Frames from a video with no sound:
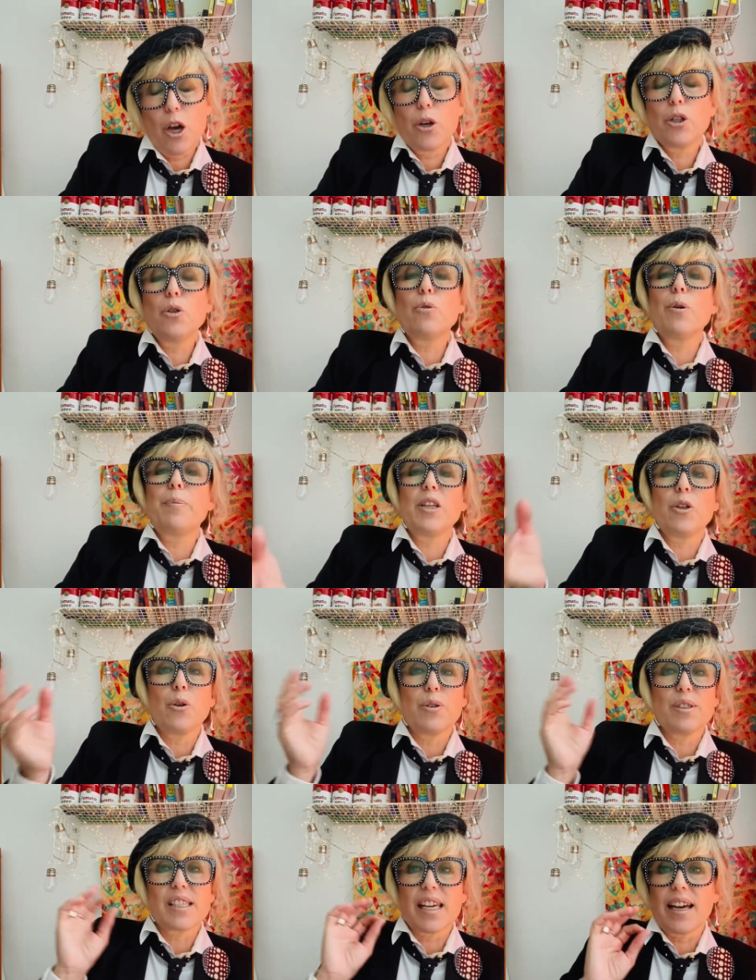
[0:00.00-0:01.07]
You will be
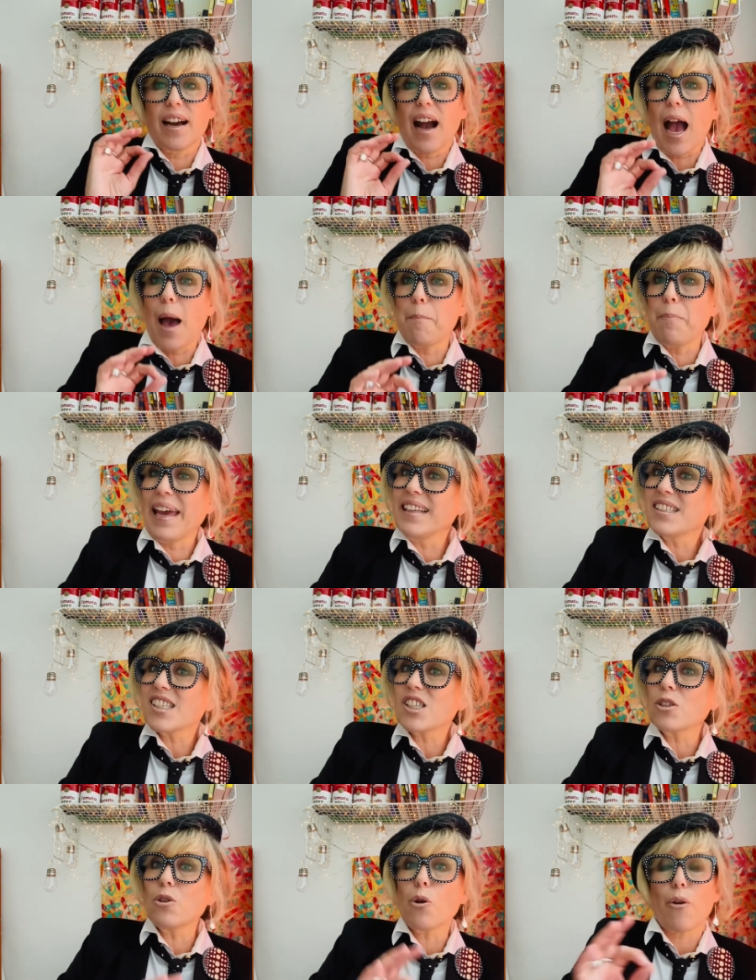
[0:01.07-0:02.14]
using a
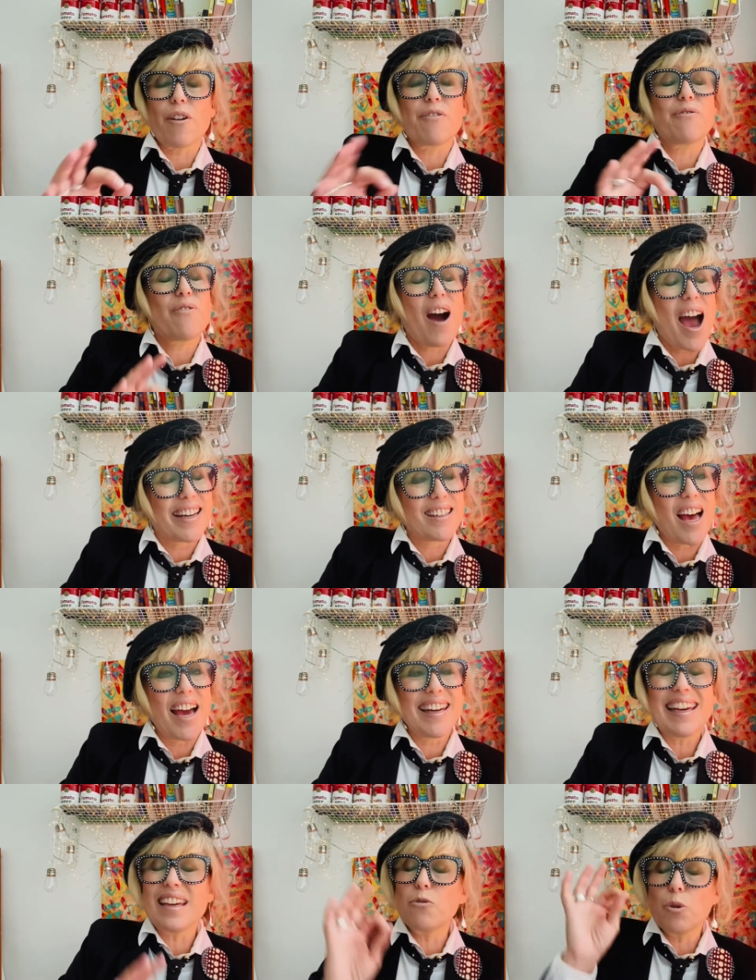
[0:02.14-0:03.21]
pencil or a fine
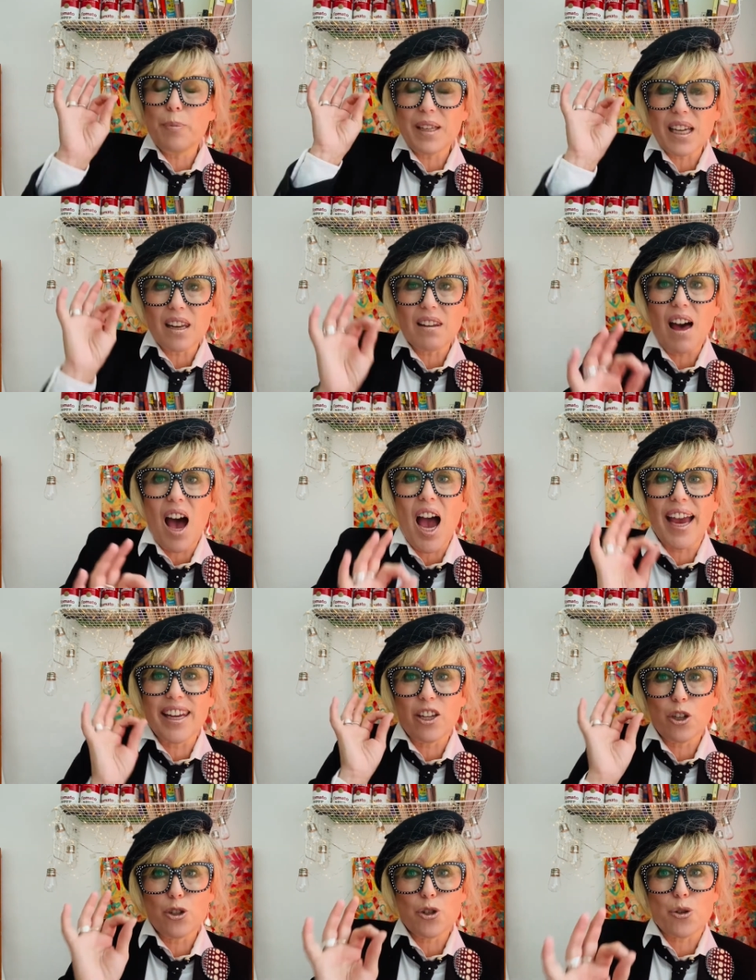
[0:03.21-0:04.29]
liner. It will be a
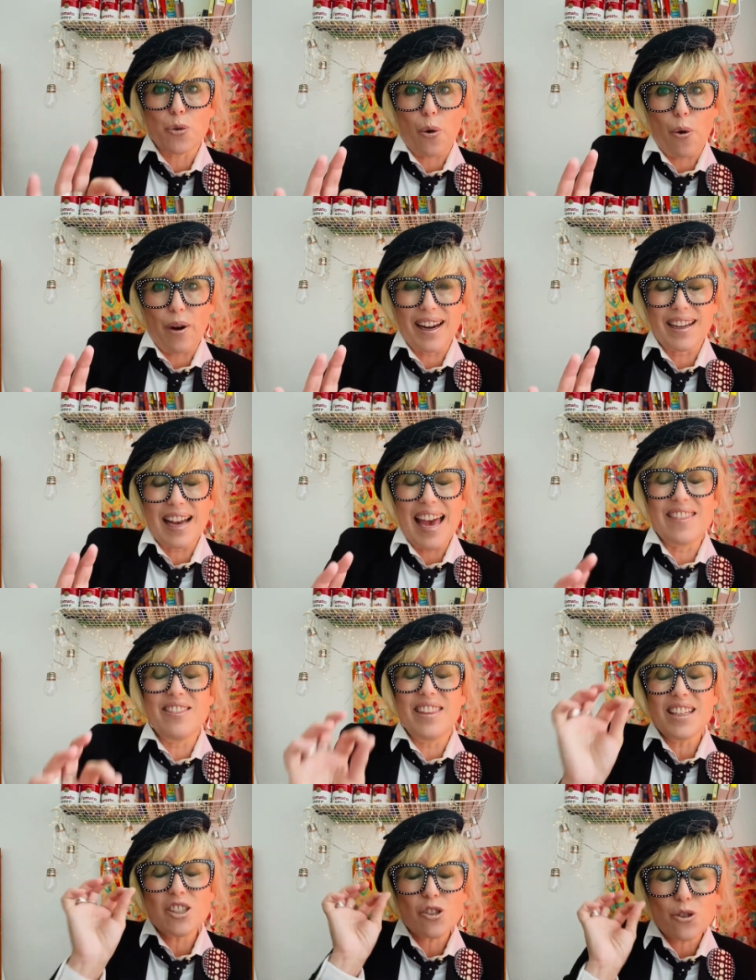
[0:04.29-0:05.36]
line drawing. And
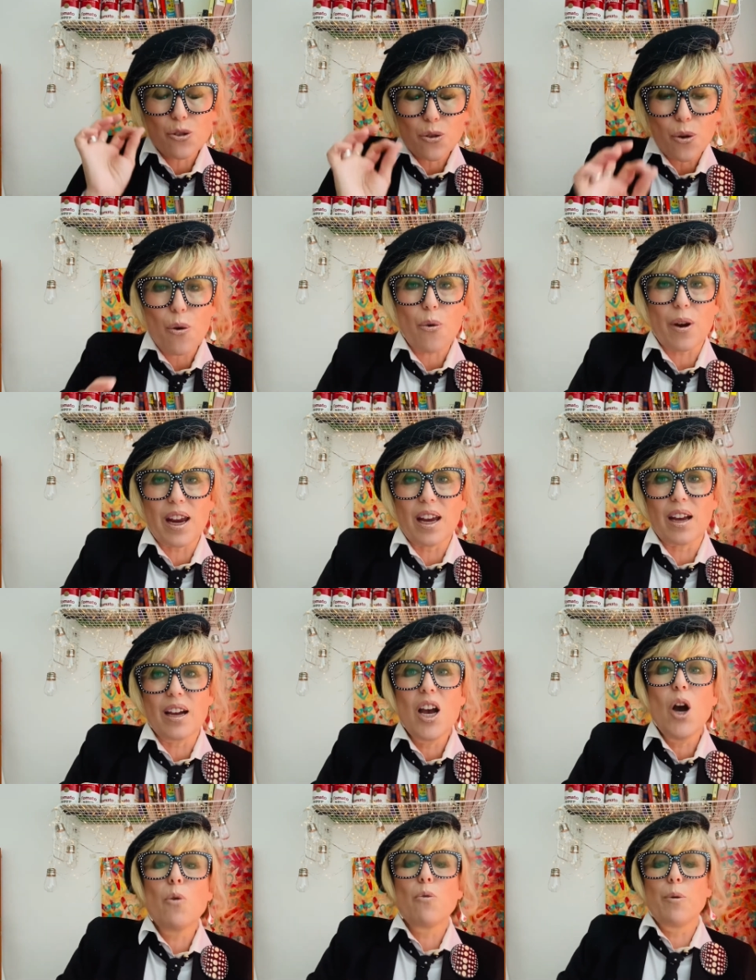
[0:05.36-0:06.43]
this drawing
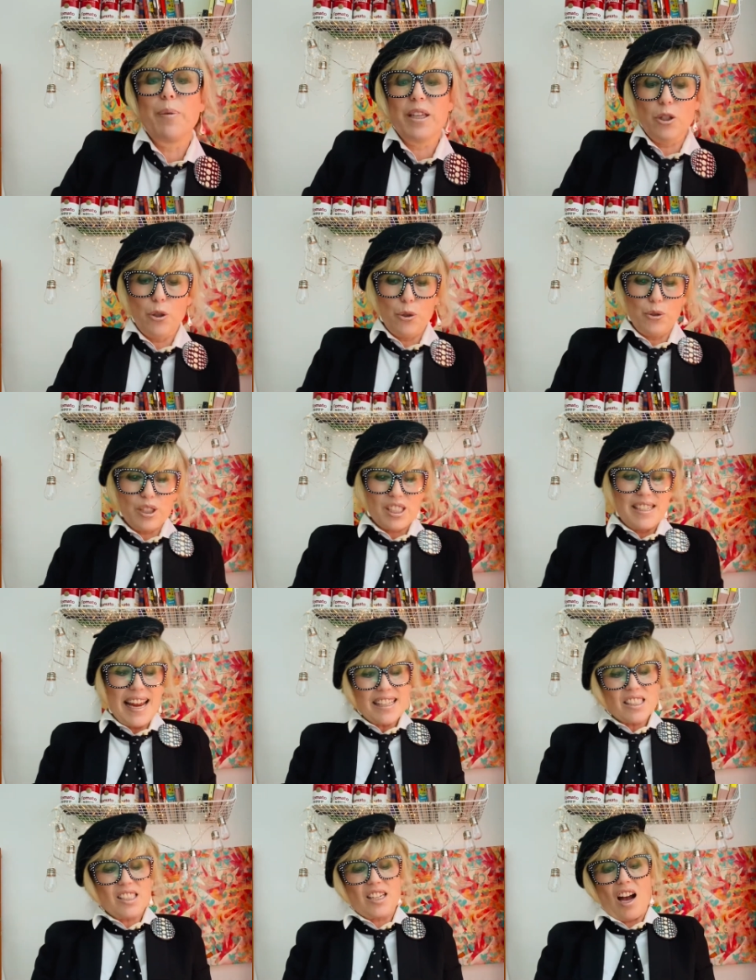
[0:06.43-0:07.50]
will be used
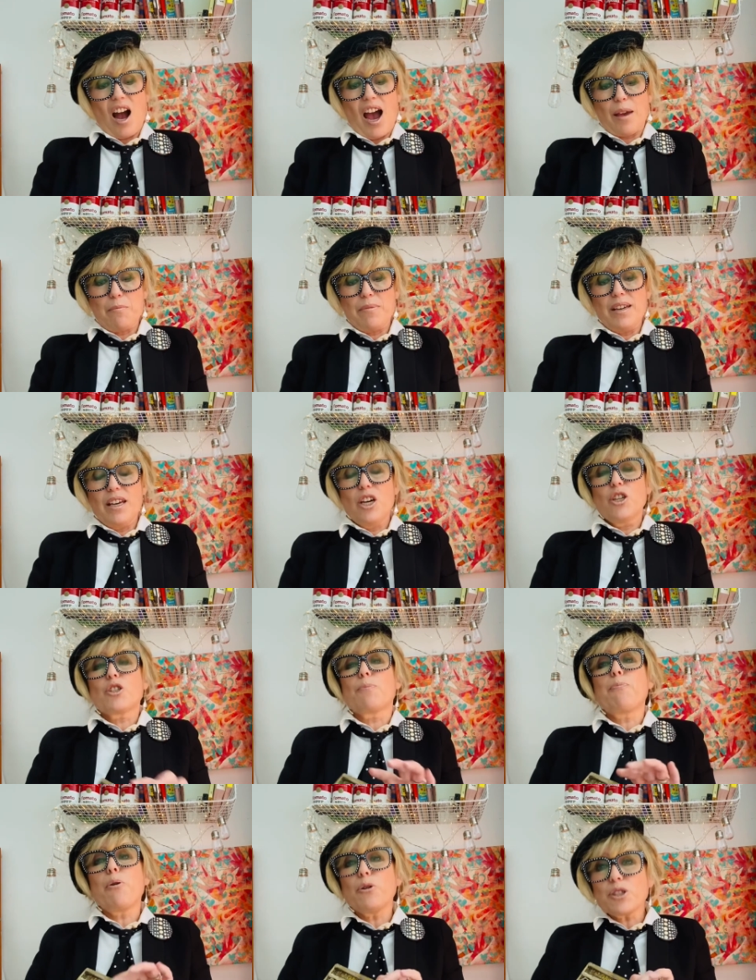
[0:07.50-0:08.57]
next time to
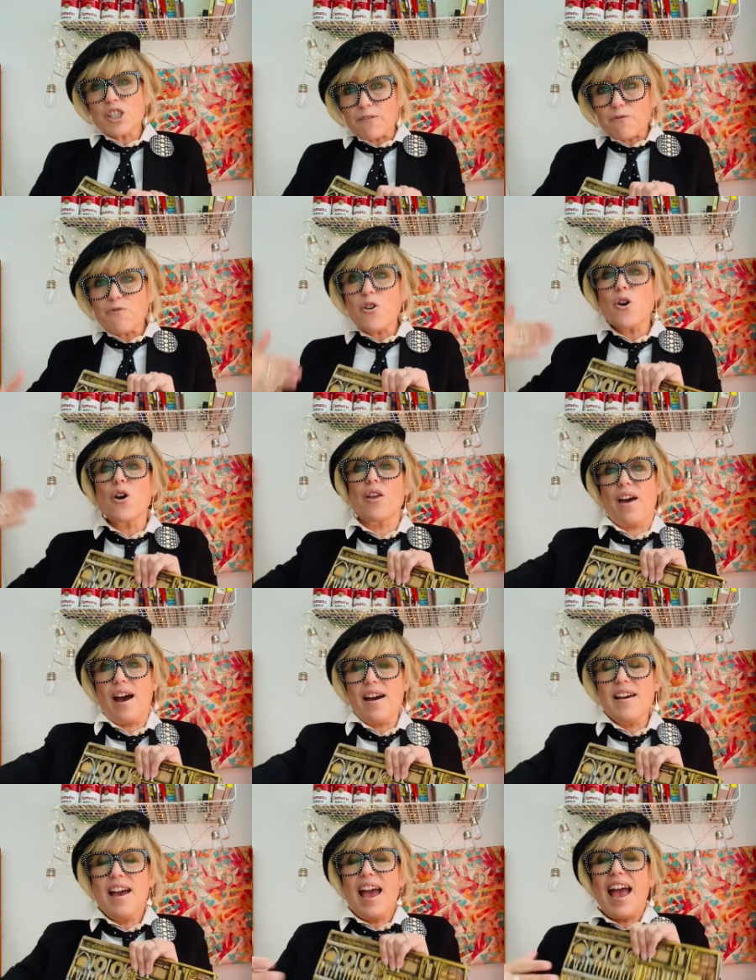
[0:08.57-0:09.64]
push it
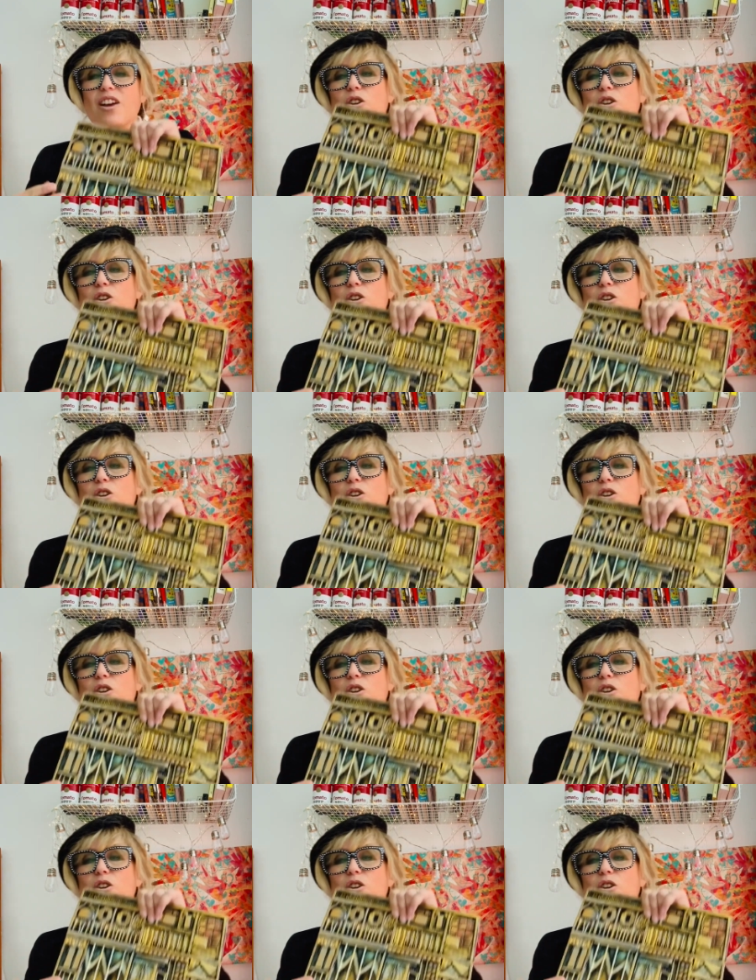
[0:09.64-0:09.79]
further and